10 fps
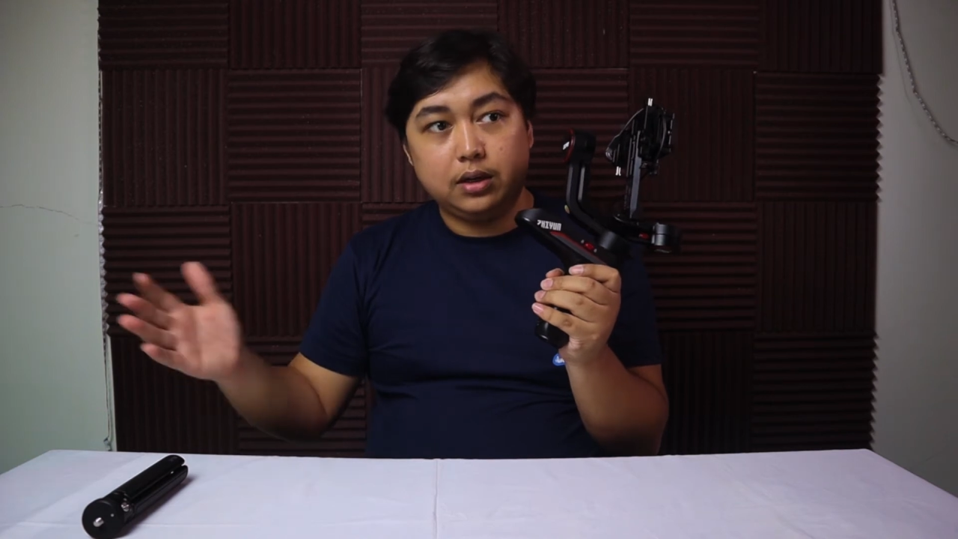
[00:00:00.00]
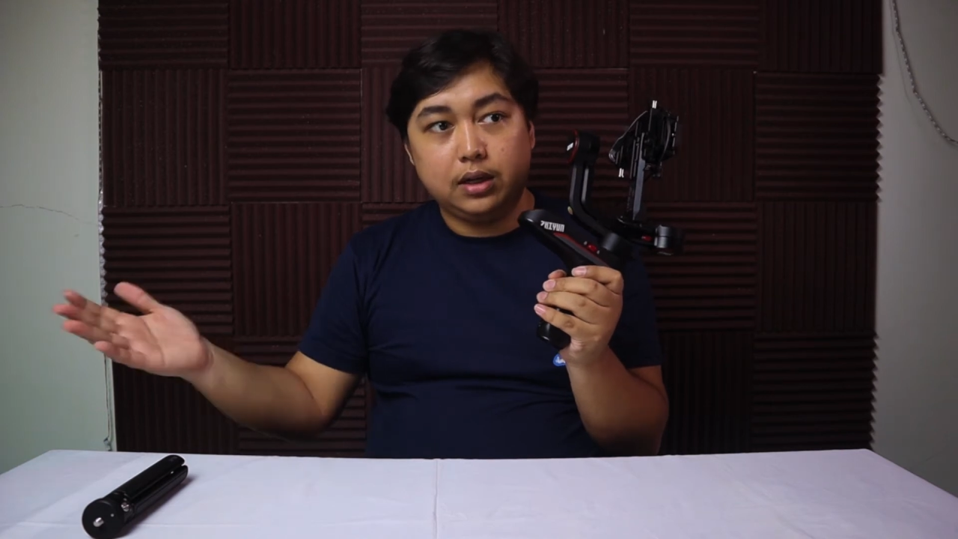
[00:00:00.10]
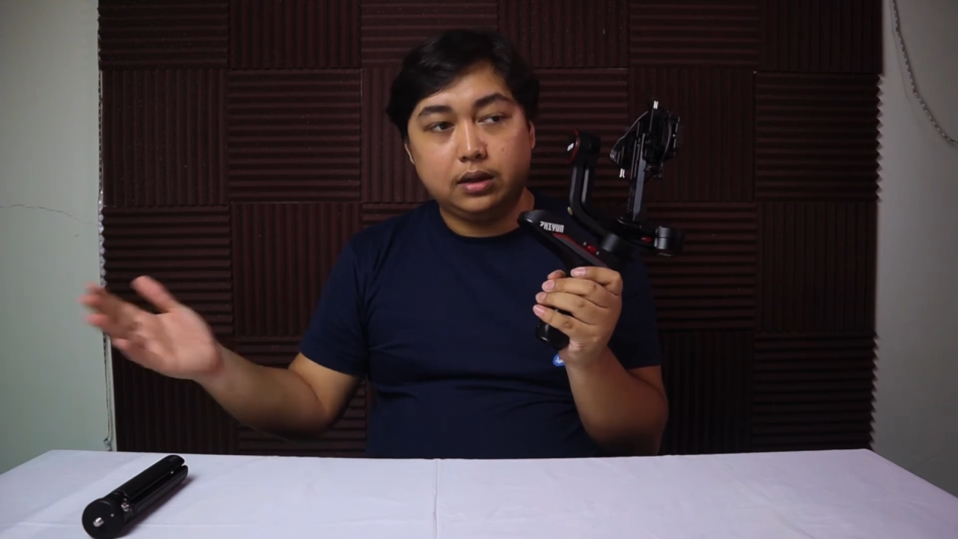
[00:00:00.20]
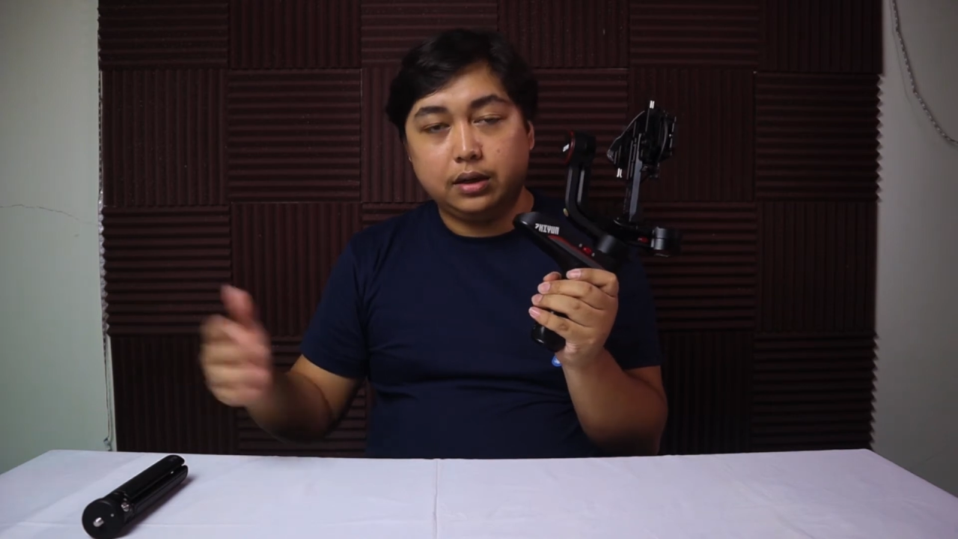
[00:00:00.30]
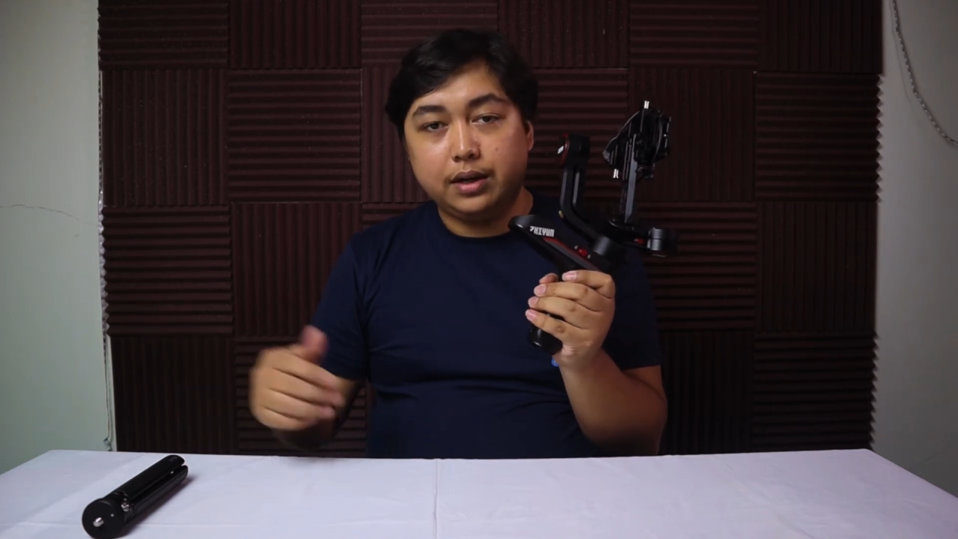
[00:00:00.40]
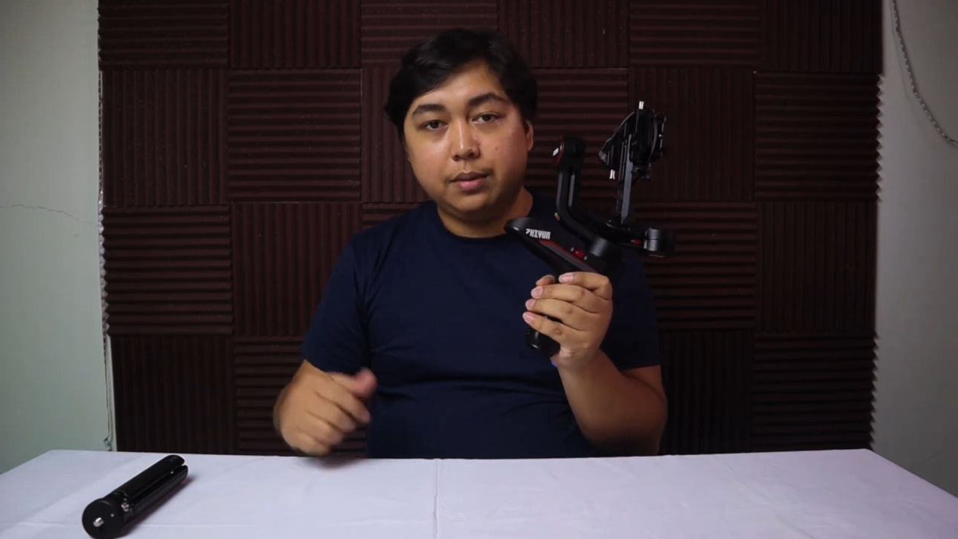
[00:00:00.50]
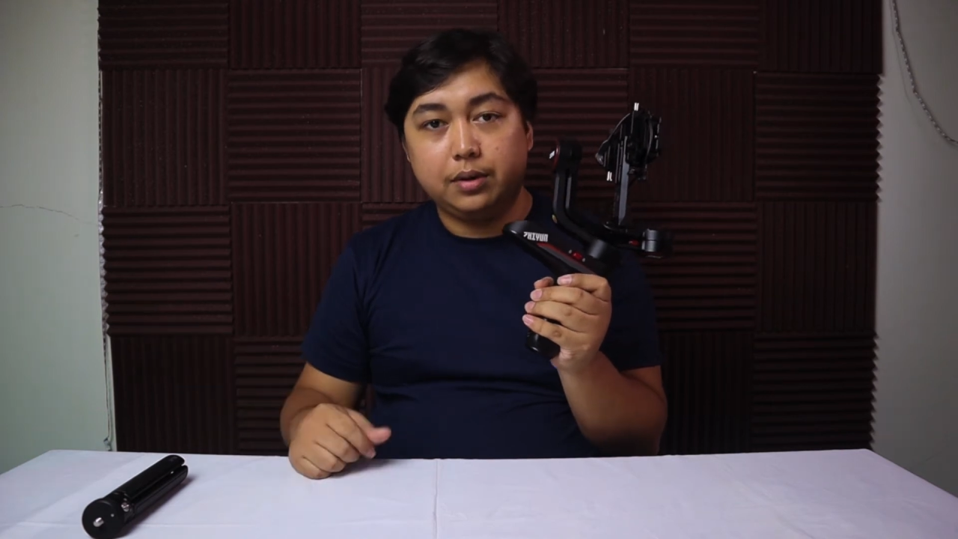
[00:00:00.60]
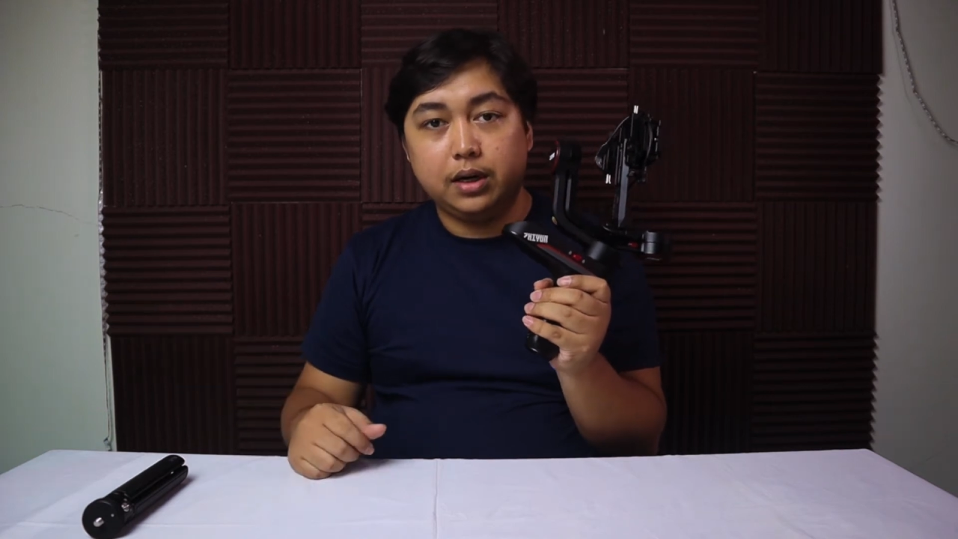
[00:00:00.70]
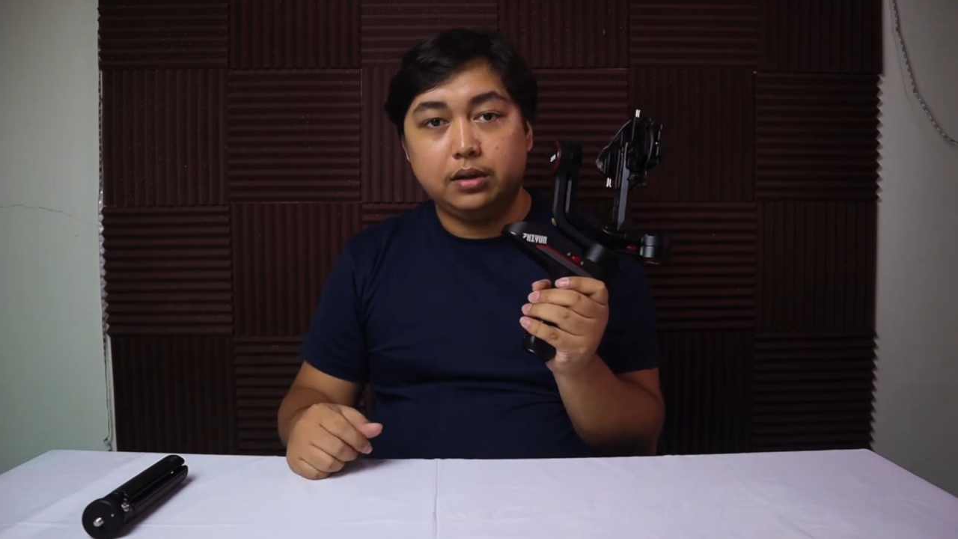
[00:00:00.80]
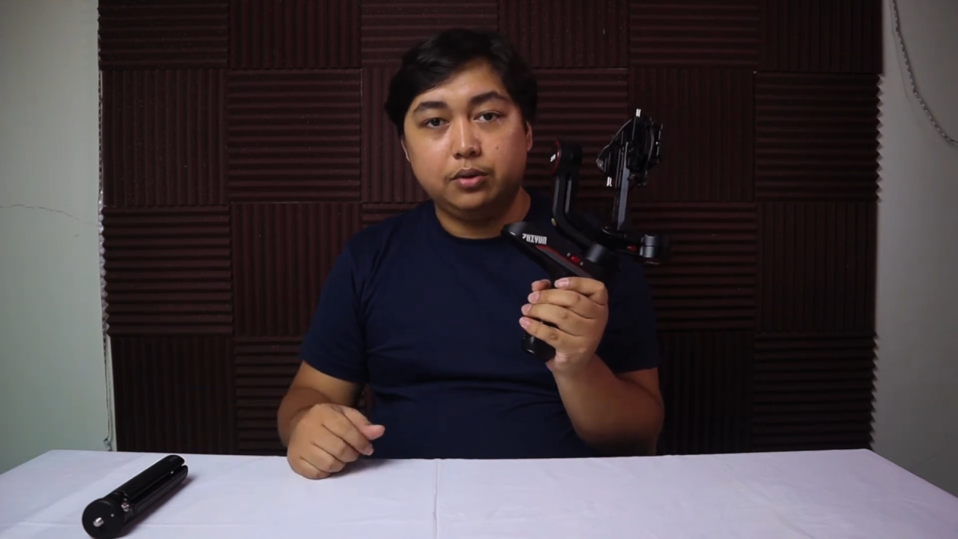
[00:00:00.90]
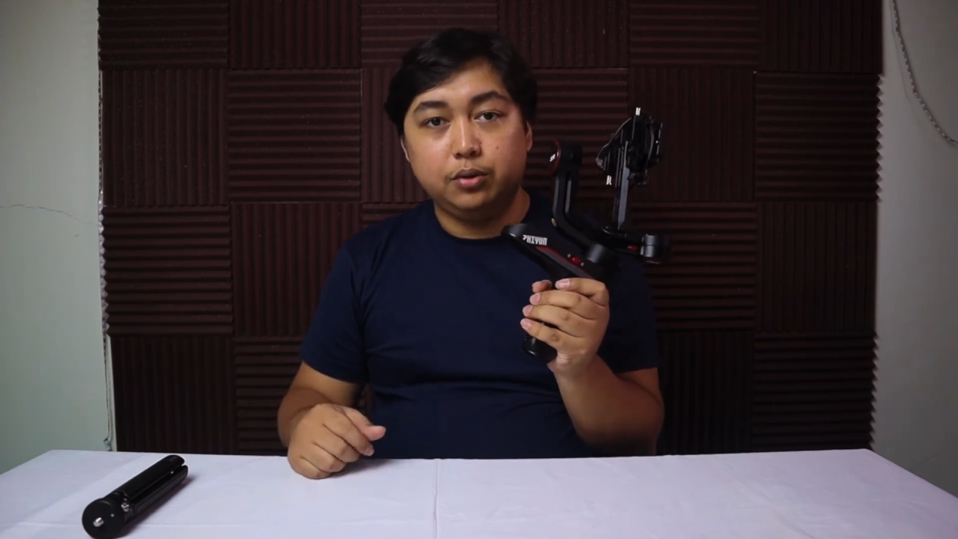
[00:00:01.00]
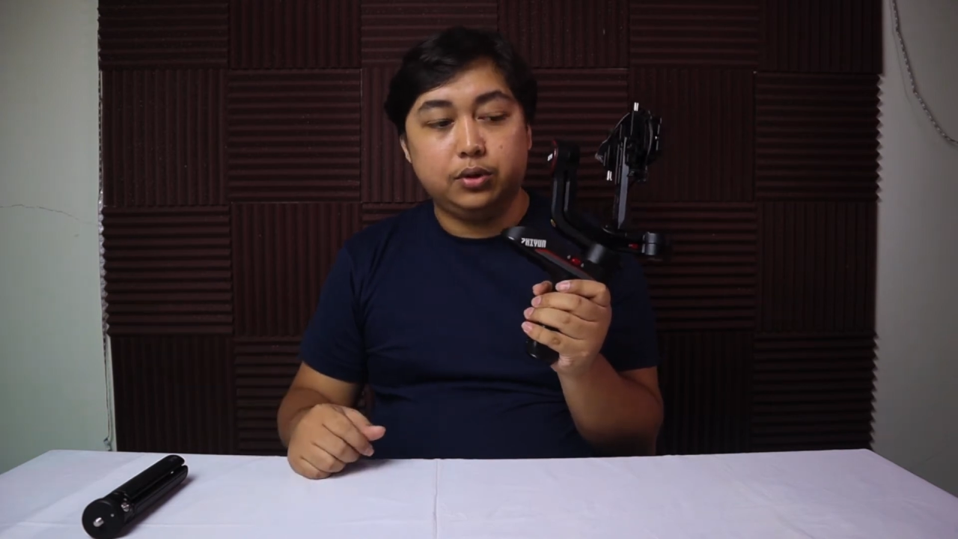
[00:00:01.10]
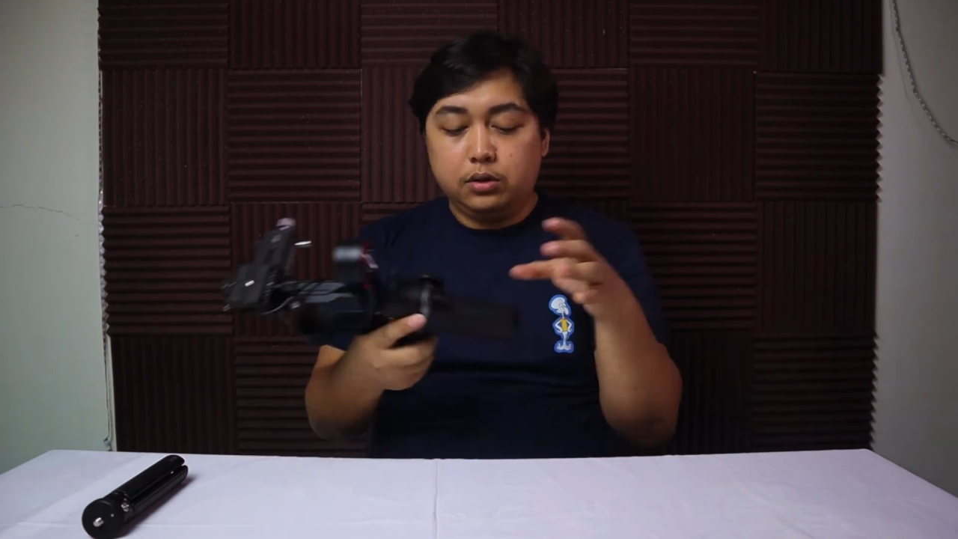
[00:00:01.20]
in the Grand Parade route.